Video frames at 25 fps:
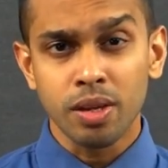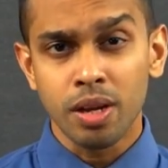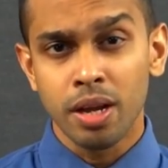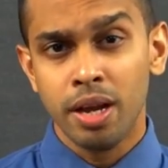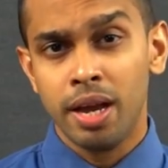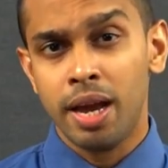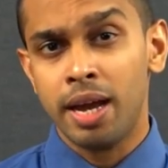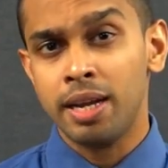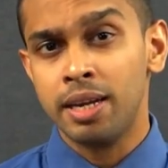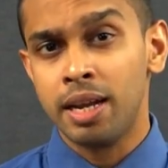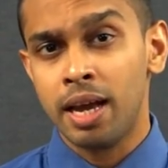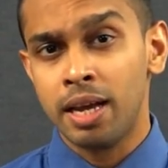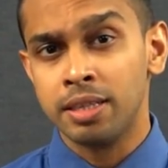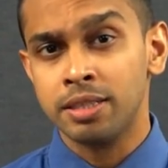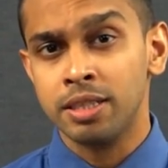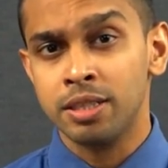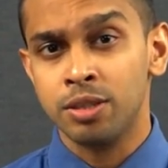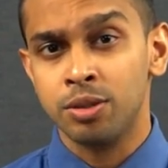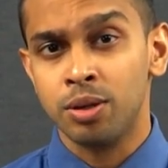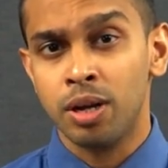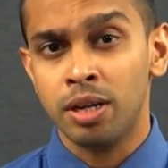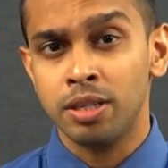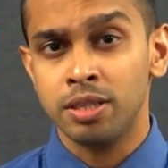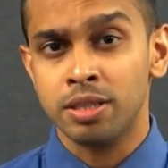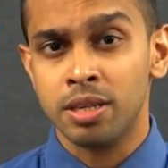And as it
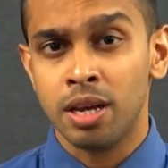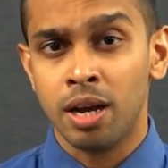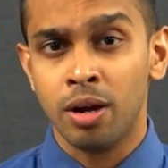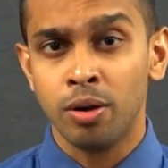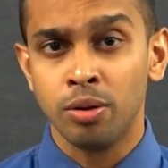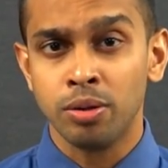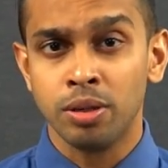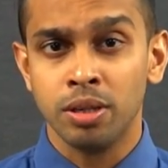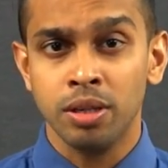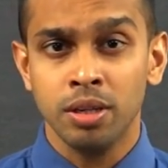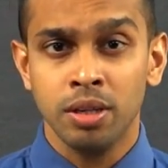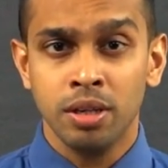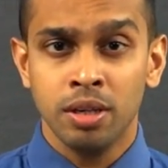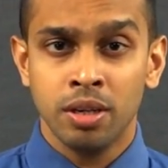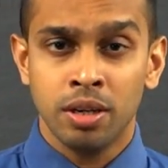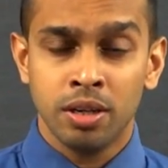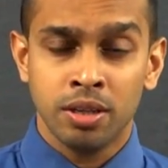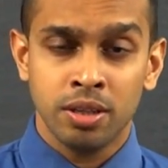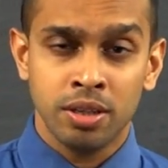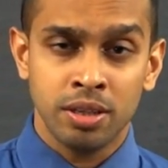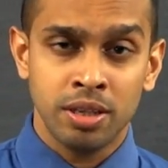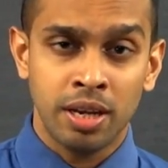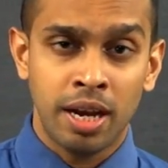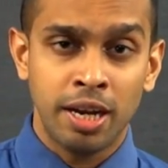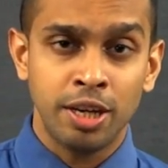runs out,
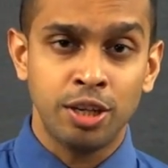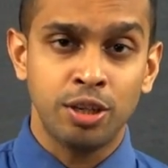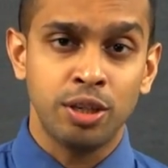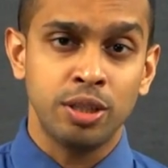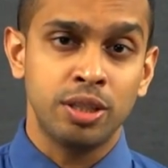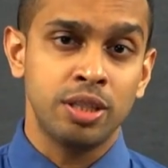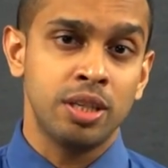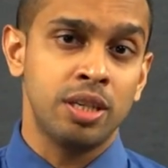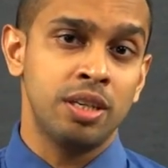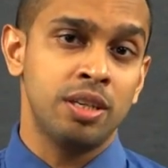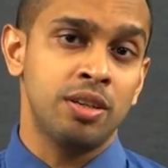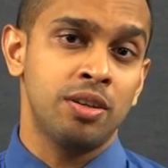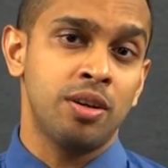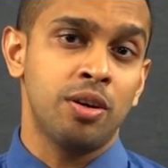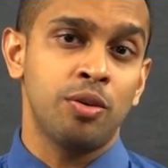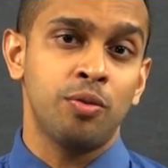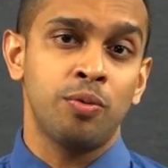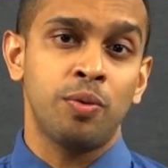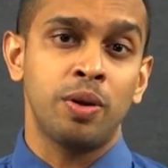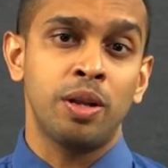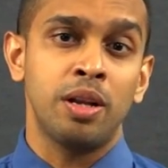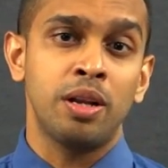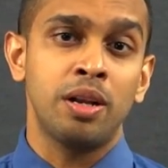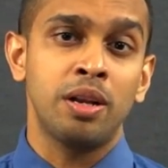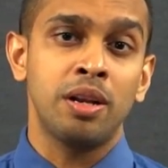the nitrogen
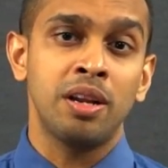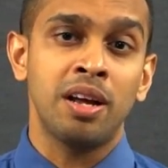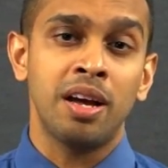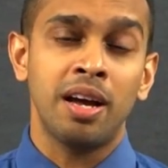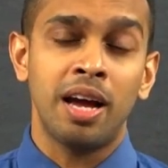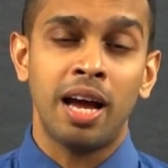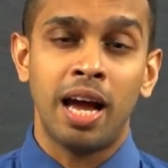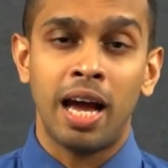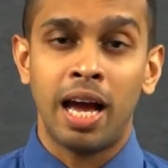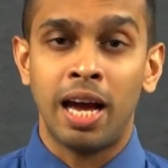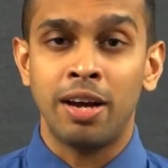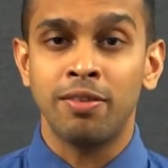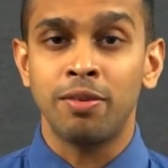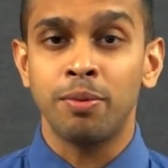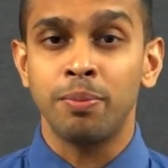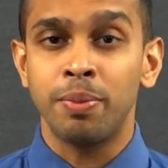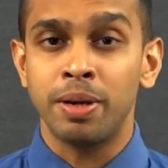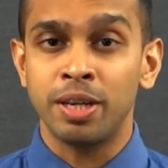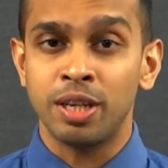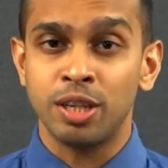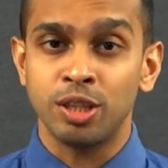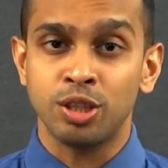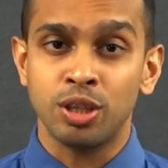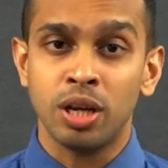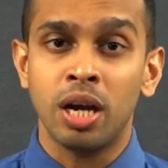will have a
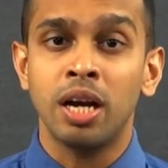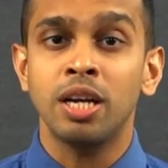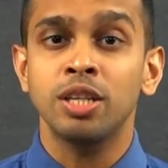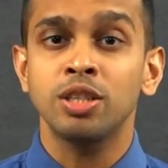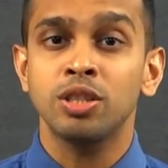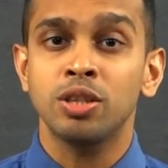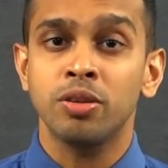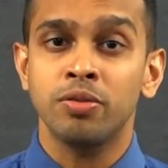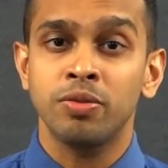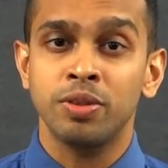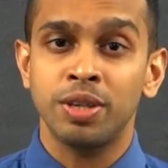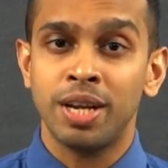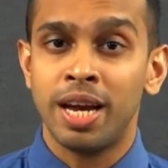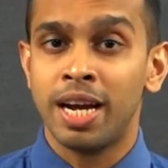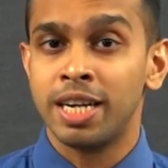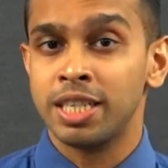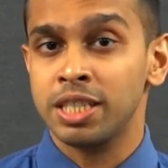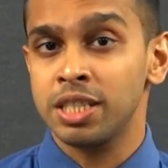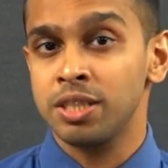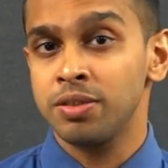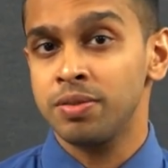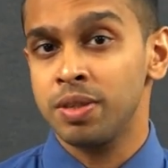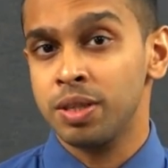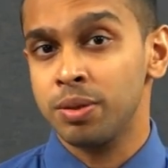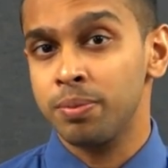better chance of
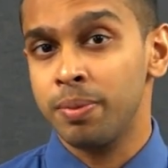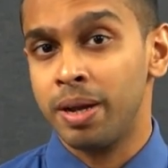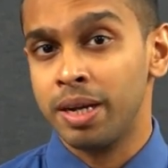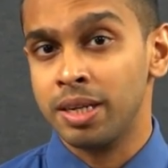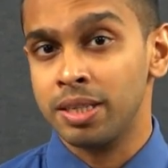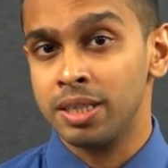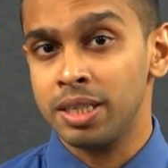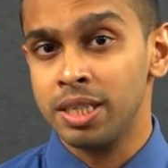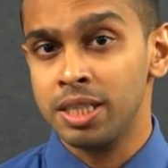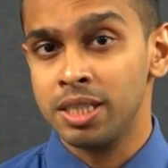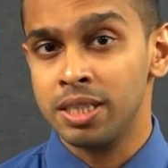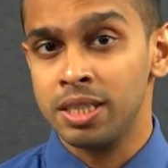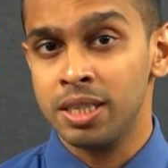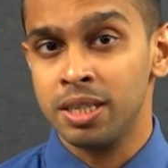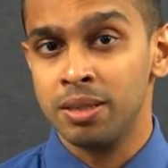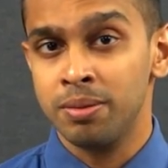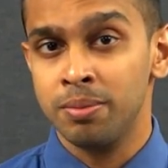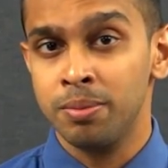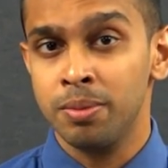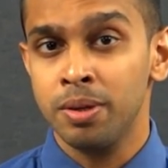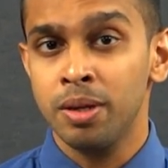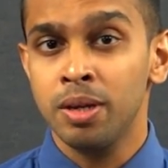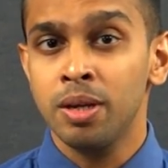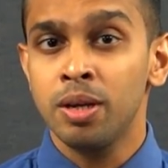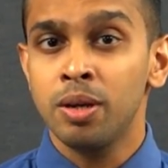reacting with
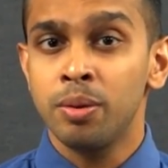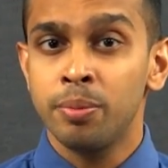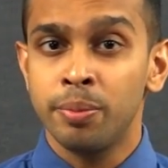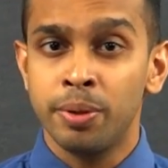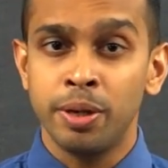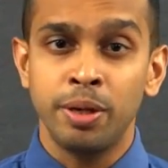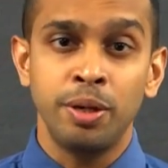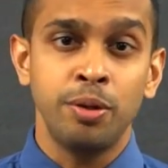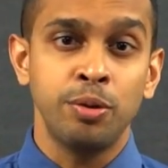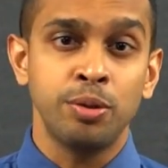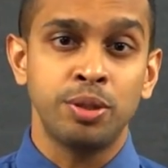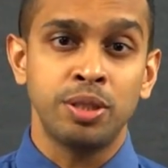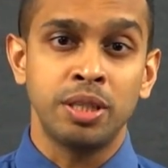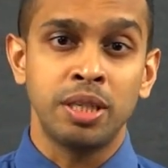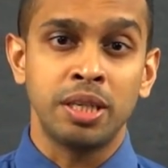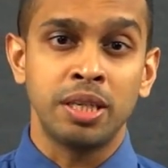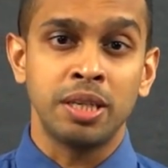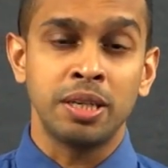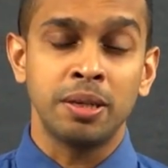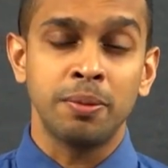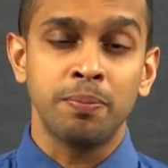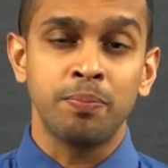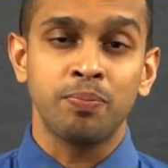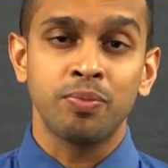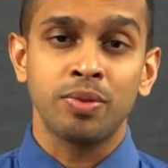magnesium,
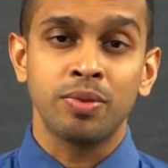producing